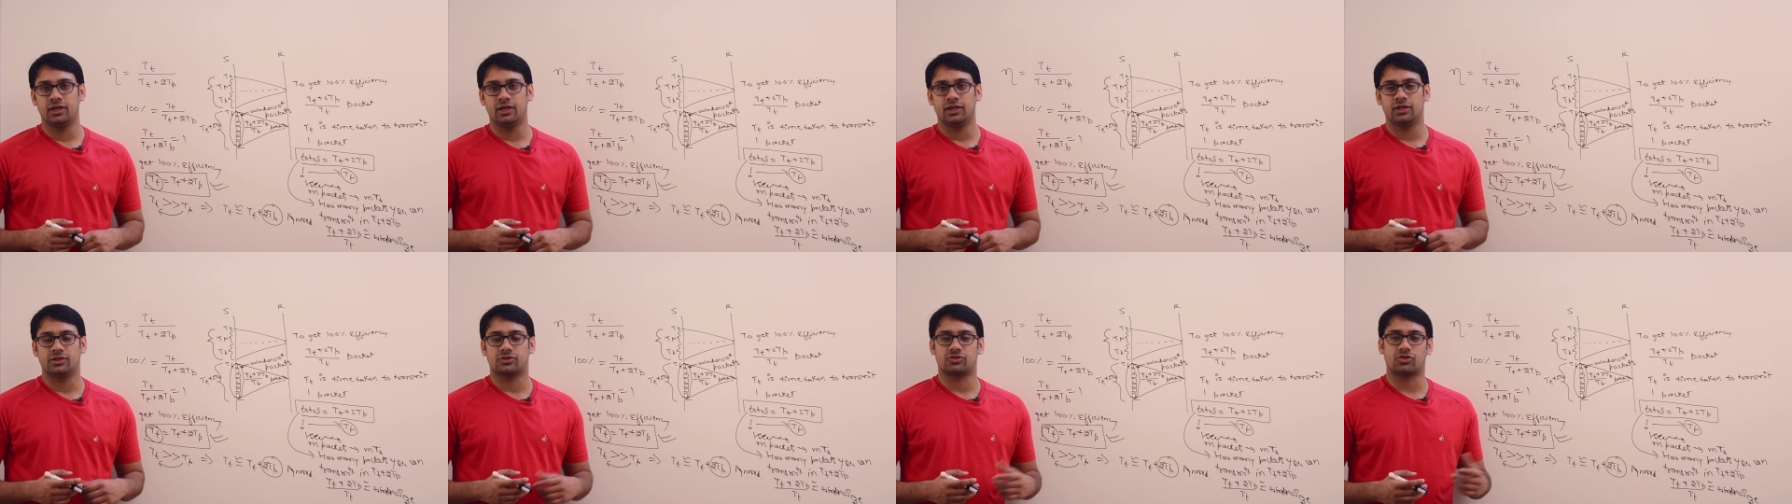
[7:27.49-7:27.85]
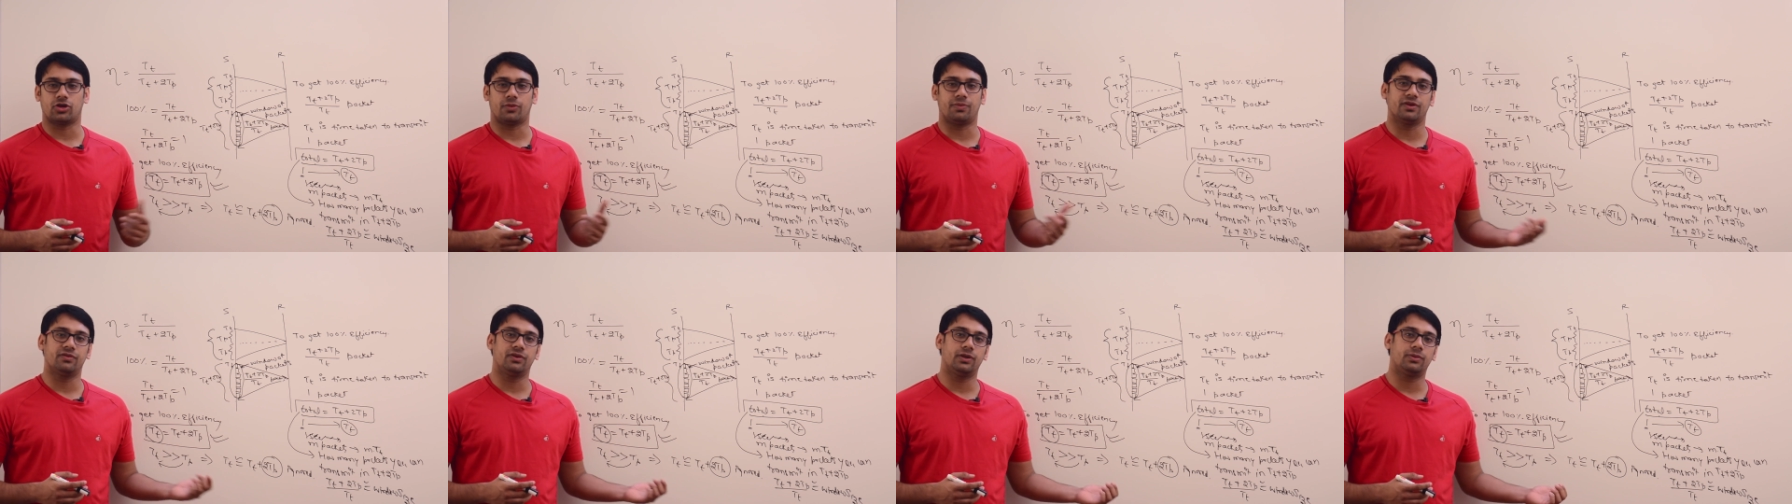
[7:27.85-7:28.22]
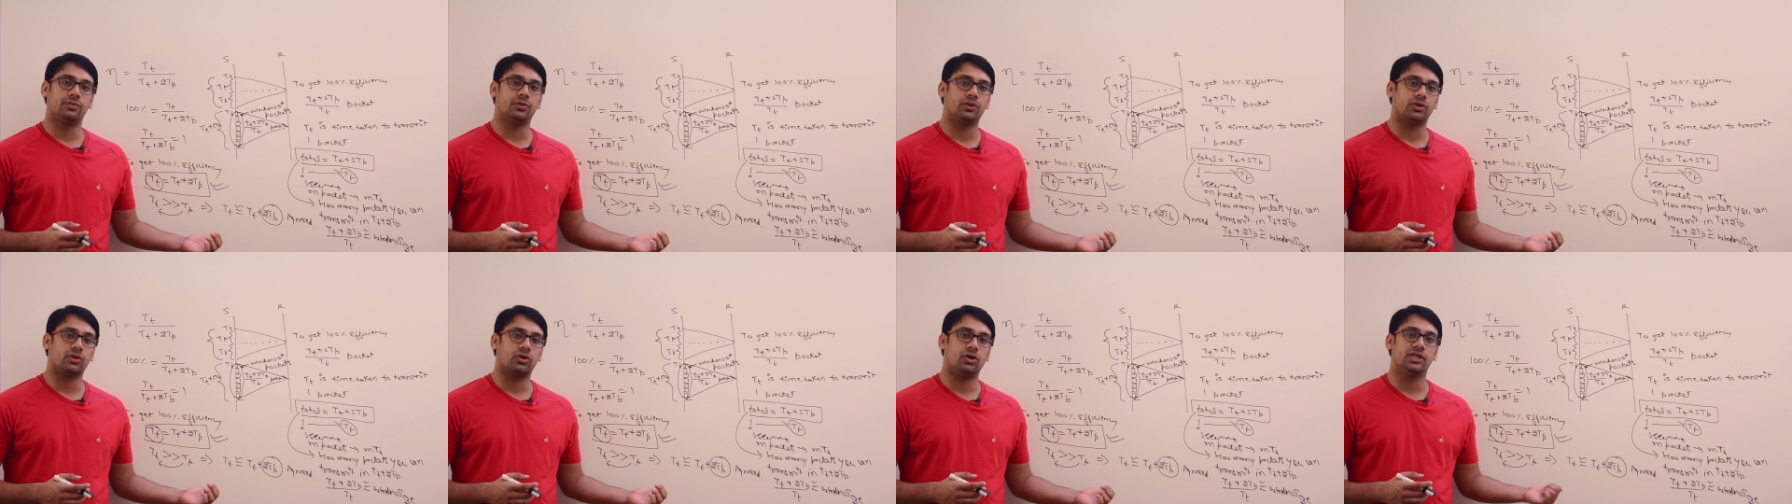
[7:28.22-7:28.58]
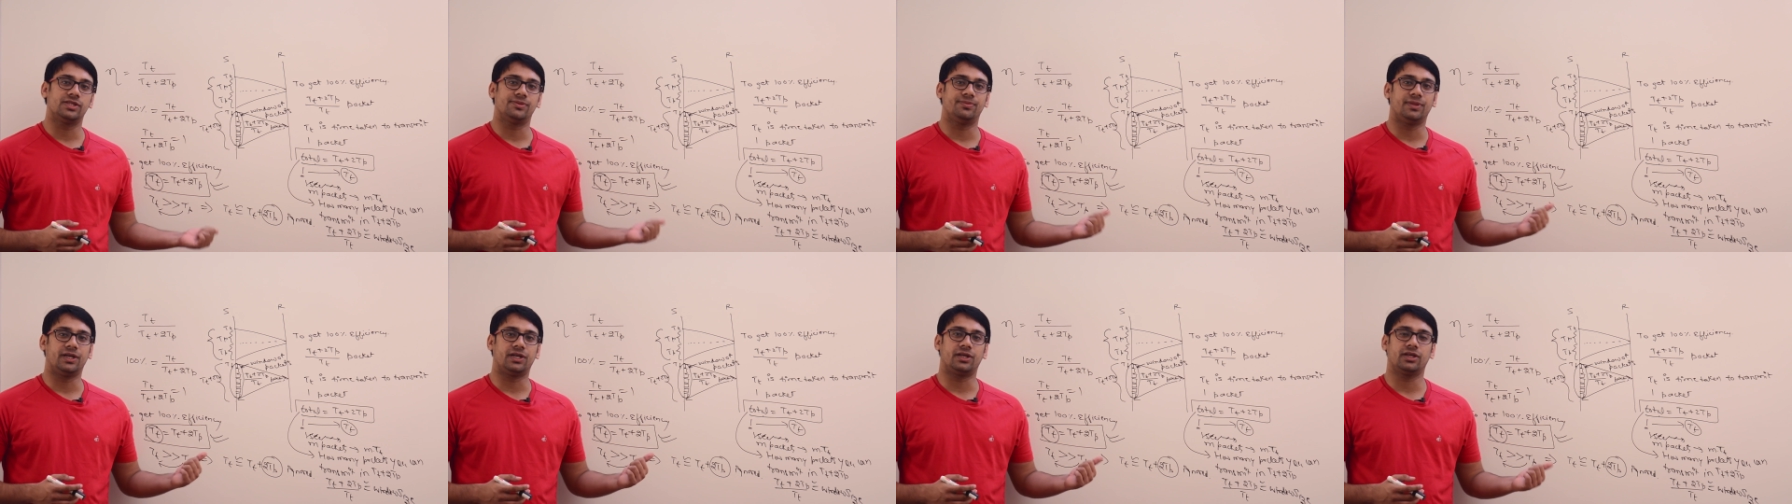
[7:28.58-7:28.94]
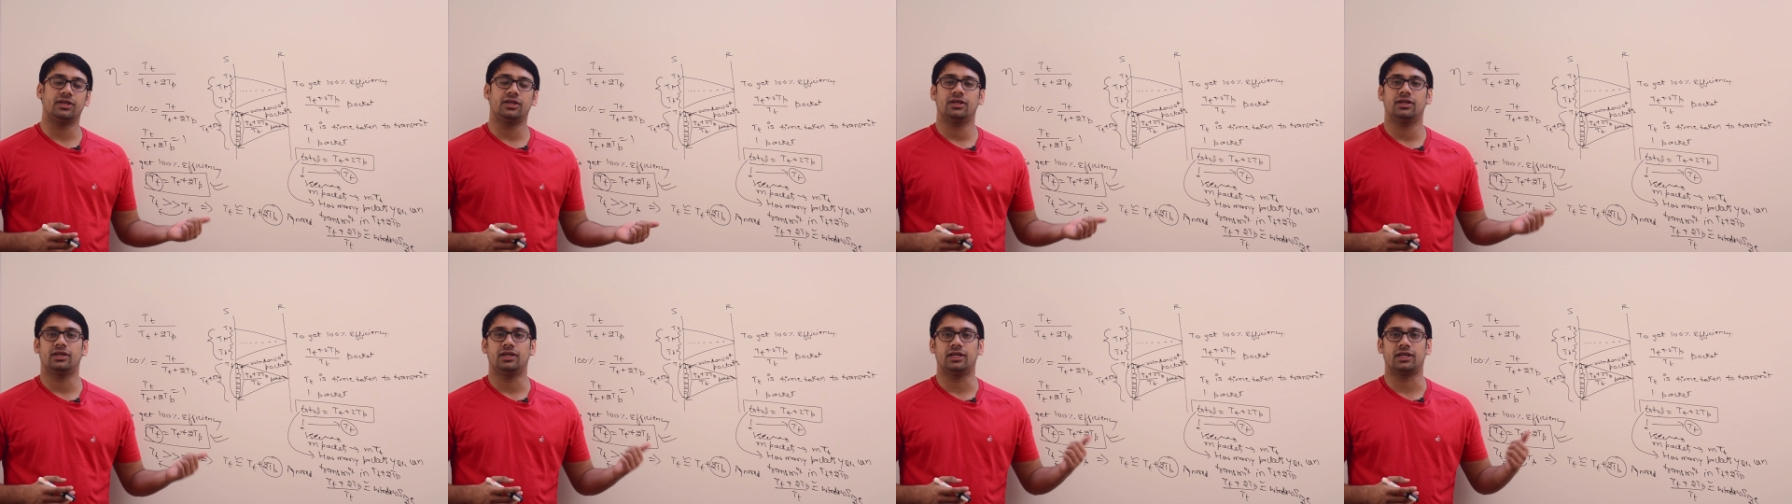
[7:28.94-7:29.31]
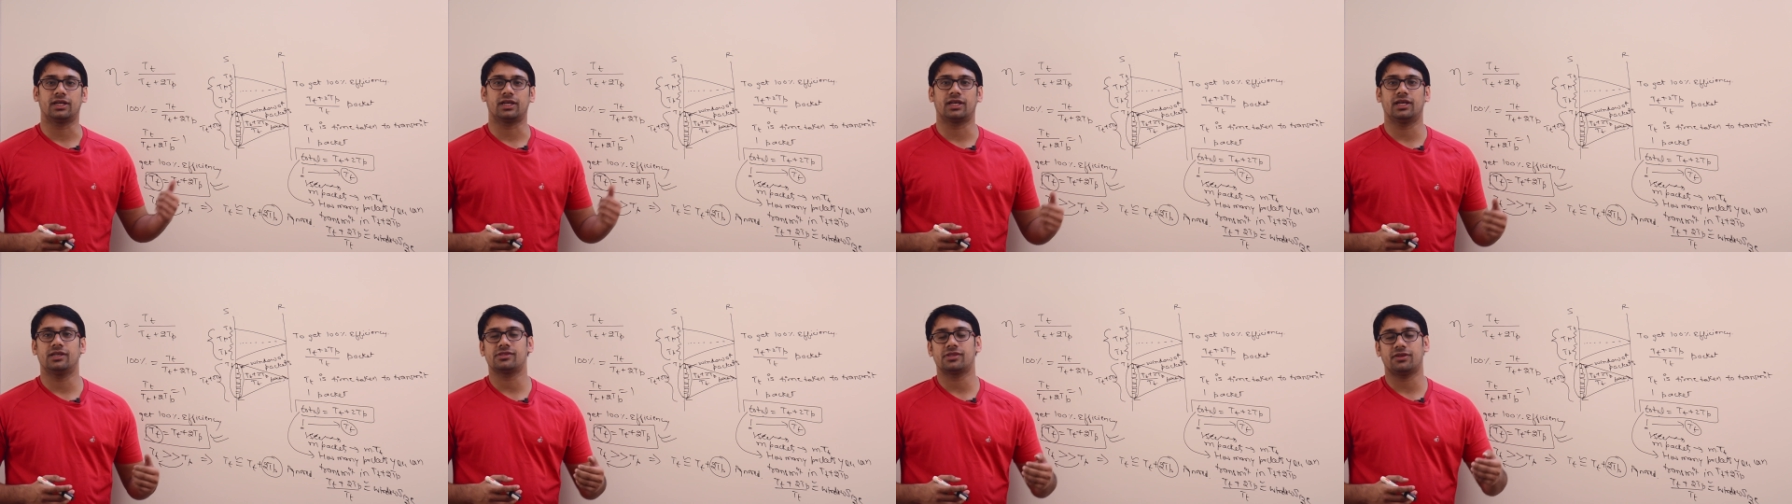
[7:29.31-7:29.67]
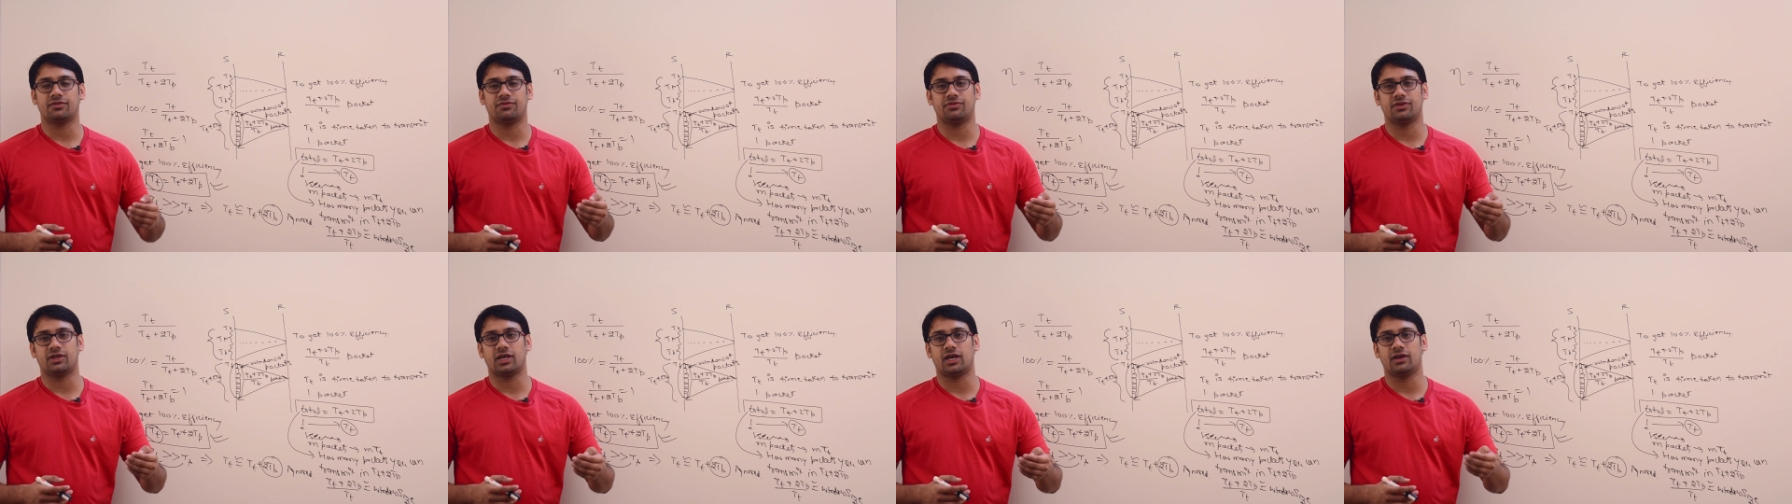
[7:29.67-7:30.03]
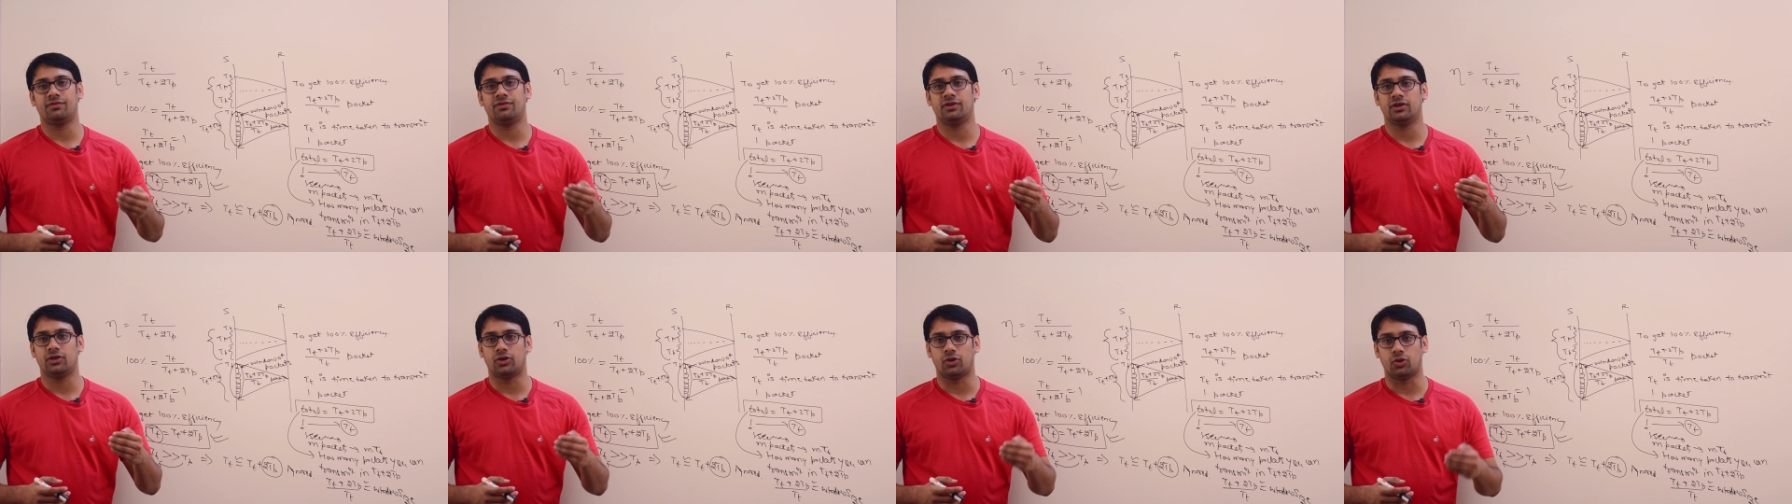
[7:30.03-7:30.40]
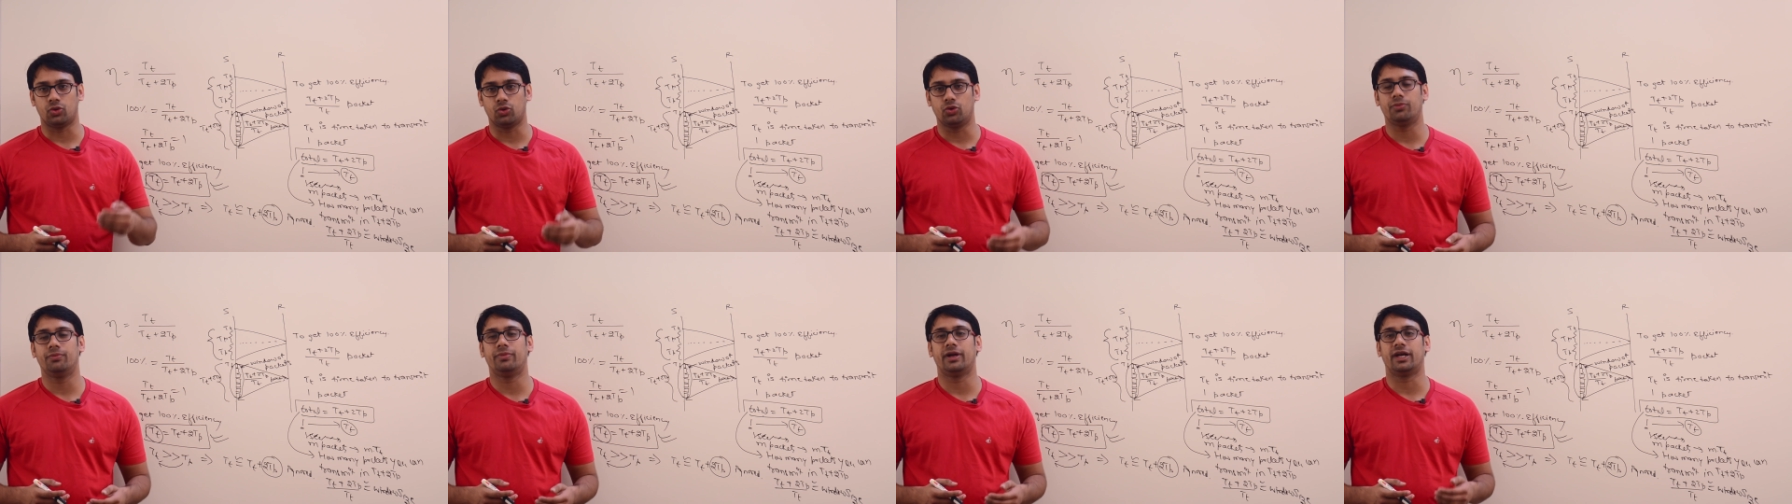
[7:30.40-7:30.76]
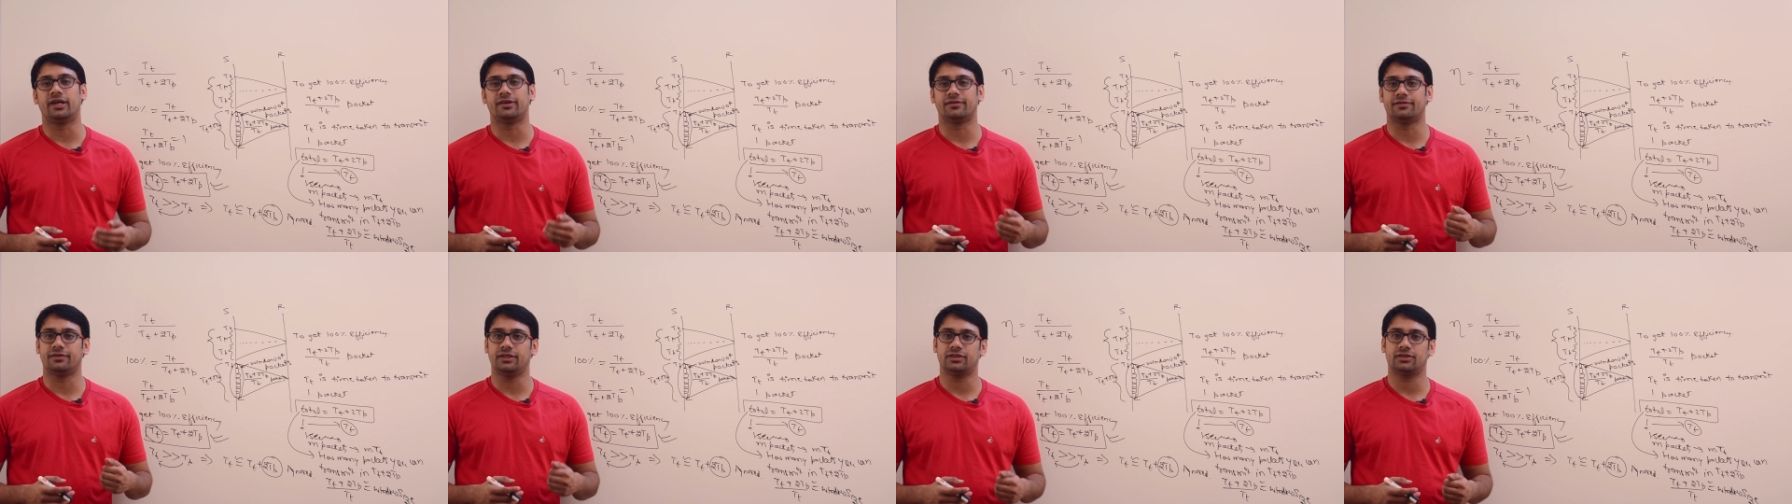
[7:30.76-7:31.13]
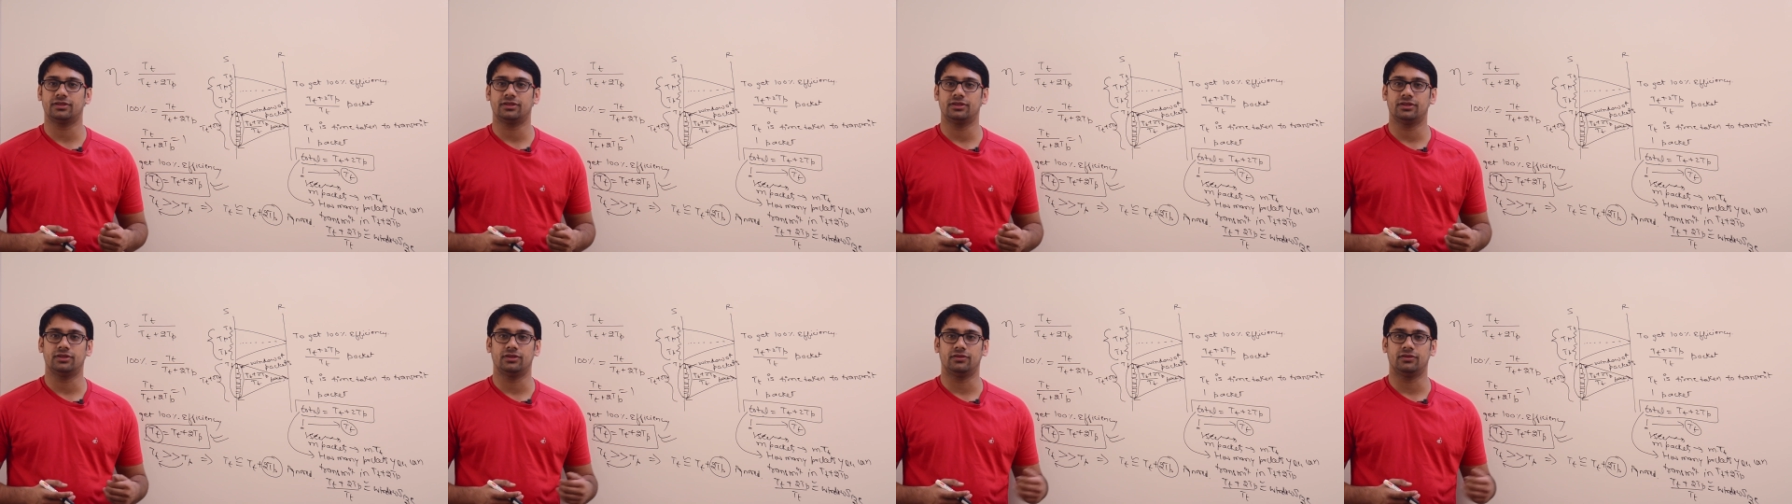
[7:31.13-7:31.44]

Stop and wait protocol is better in case if we have low bandwidth.